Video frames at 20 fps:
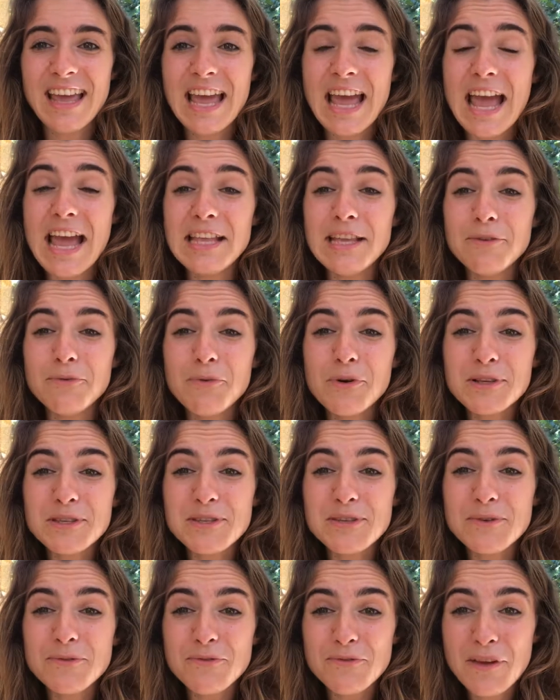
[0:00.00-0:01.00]
And it
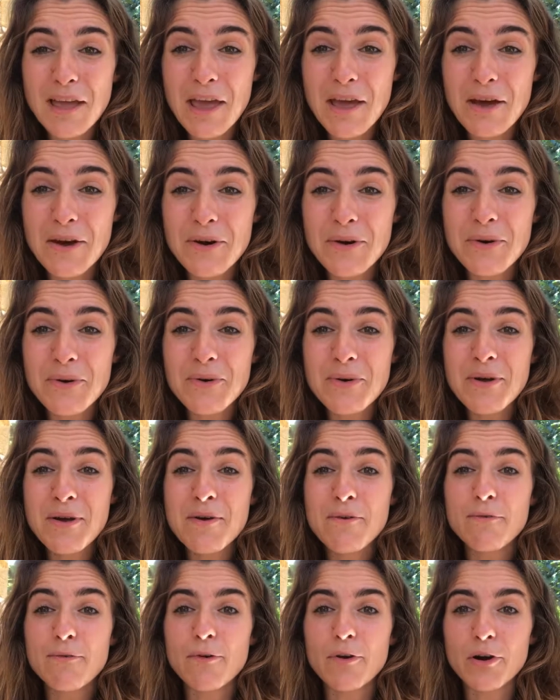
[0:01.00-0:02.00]
wants to fail
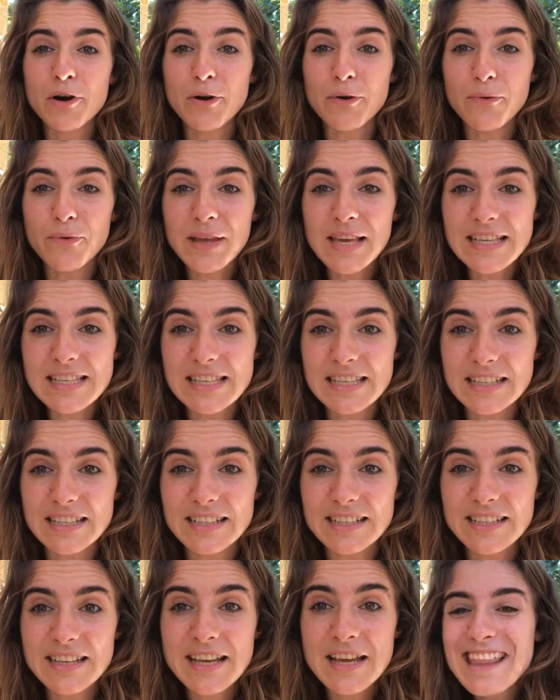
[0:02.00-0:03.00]
for a reason.
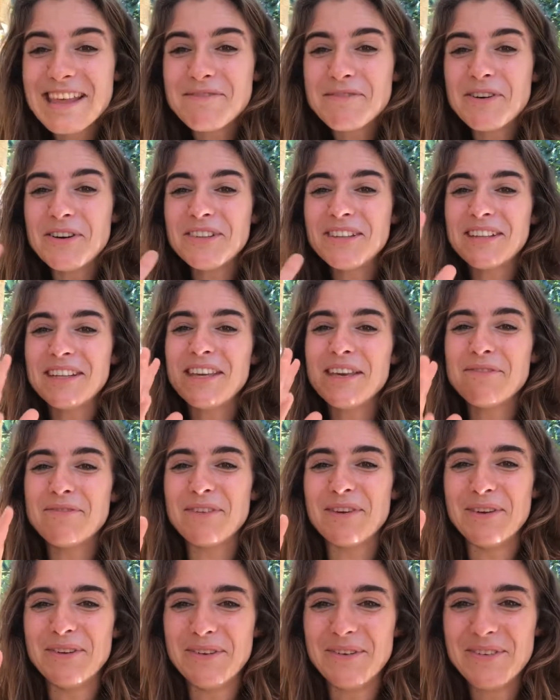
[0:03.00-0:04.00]
And I'm gonna give
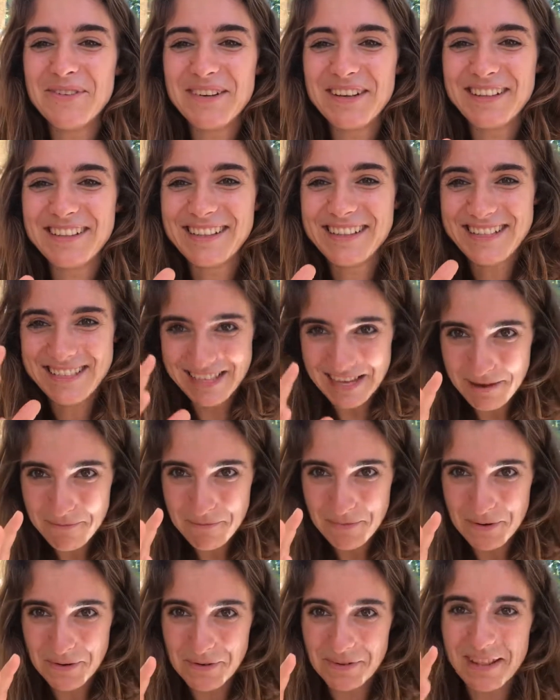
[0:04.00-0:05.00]
you an
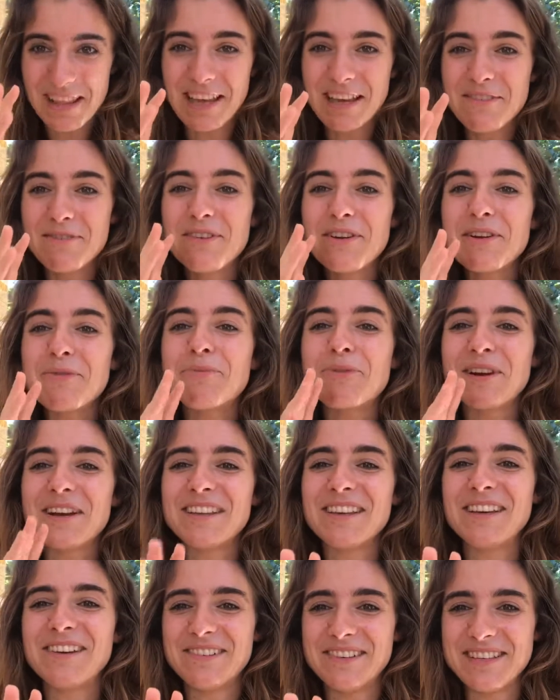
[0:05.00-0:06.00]
example, like a very
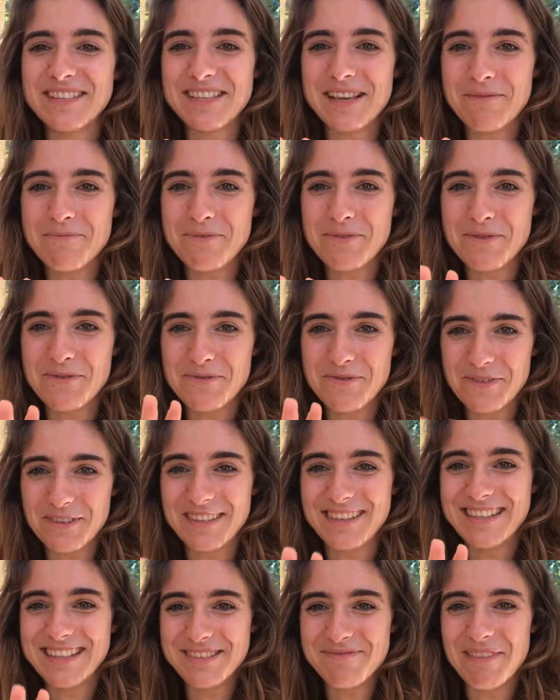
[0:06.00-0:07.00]
practical example of
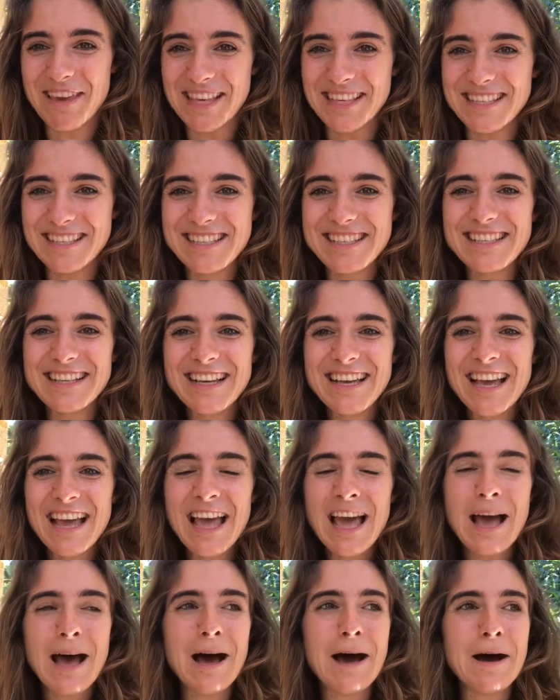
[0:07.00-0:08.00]
what this means.
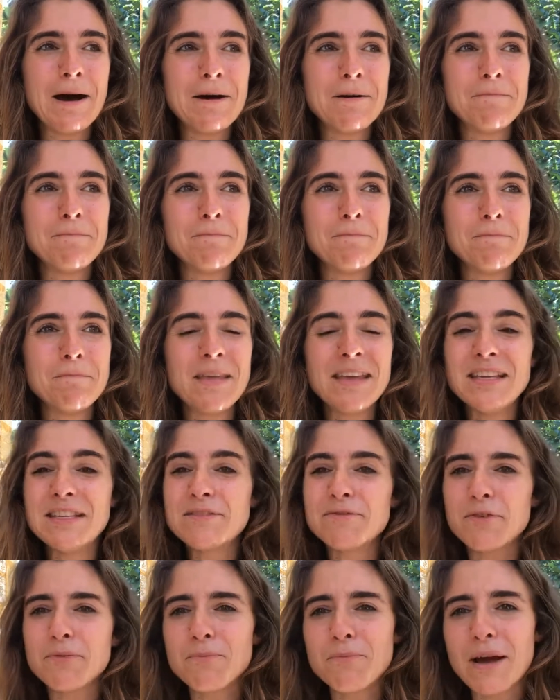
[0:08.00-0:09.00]
And it's
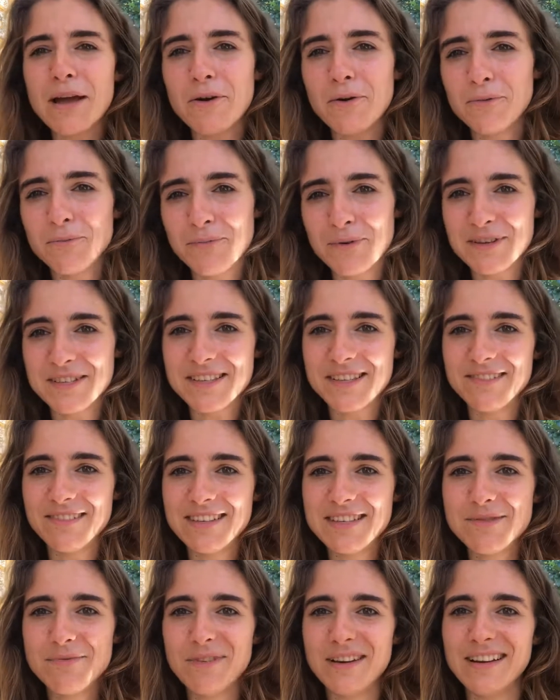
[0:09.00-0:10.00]
from my own personal
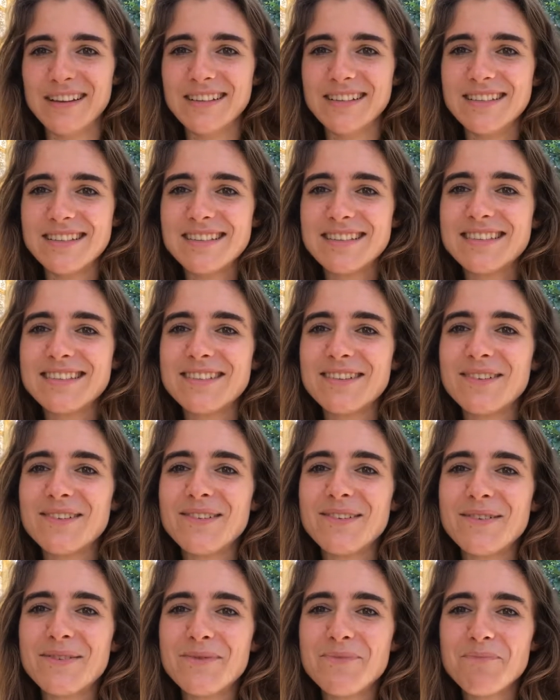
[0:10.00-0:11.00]
experience.
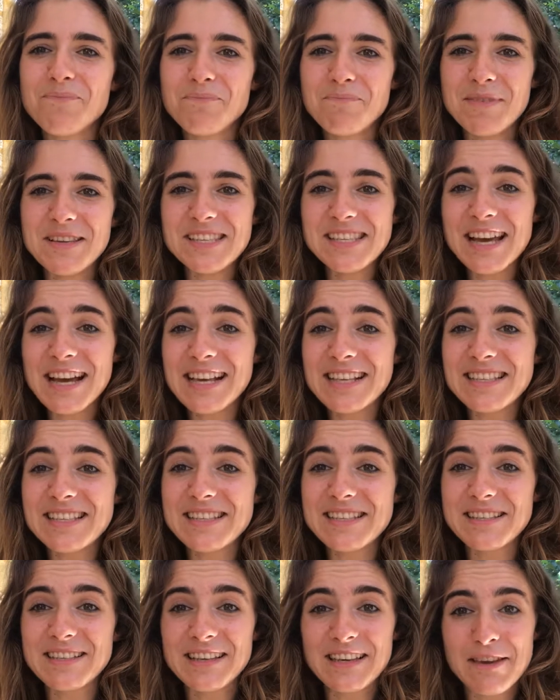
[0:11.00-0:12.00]
So
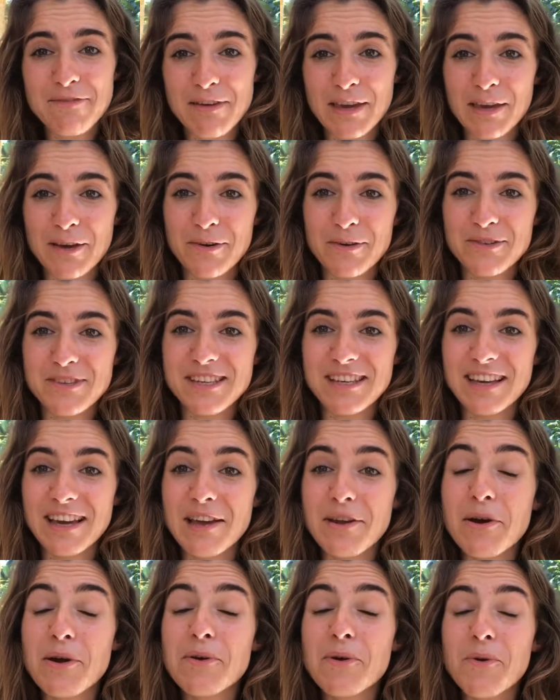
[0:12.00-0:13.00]
besides giving coaching,
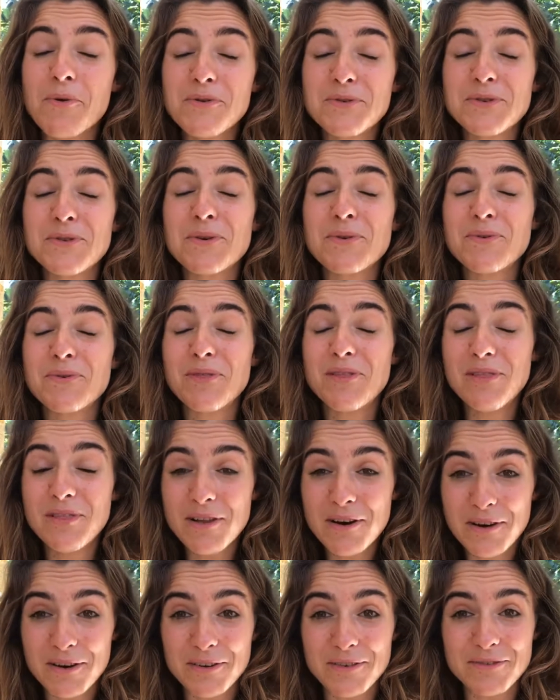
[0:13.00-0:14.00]
I also
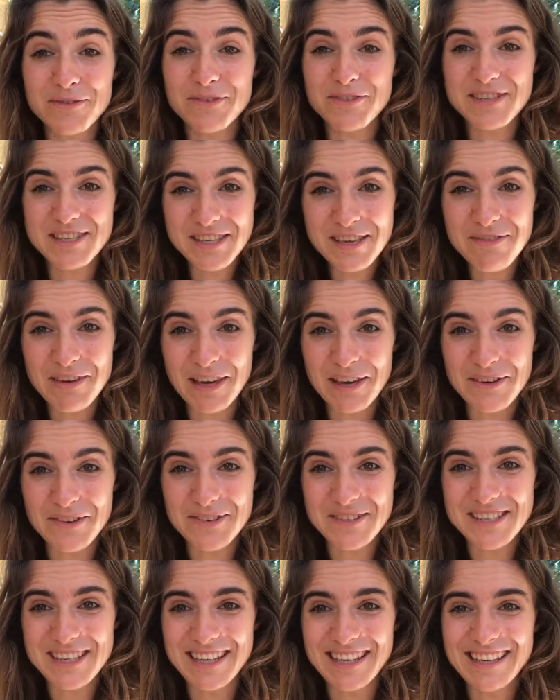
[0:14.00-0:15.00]
love receiving
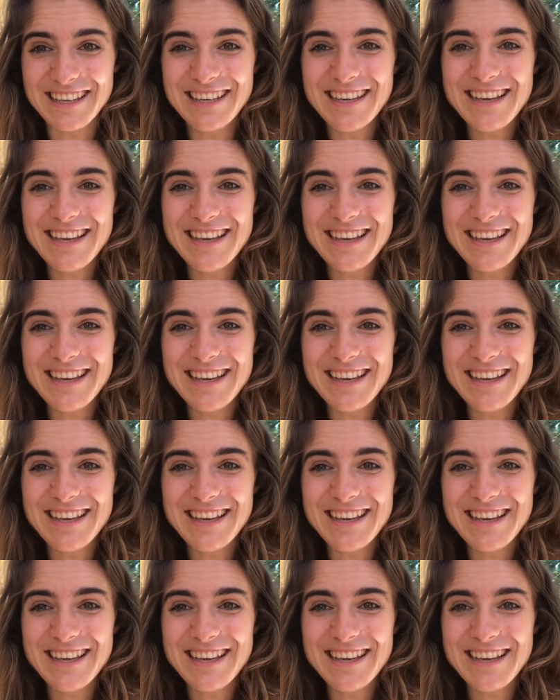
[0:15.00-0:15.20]
coaching.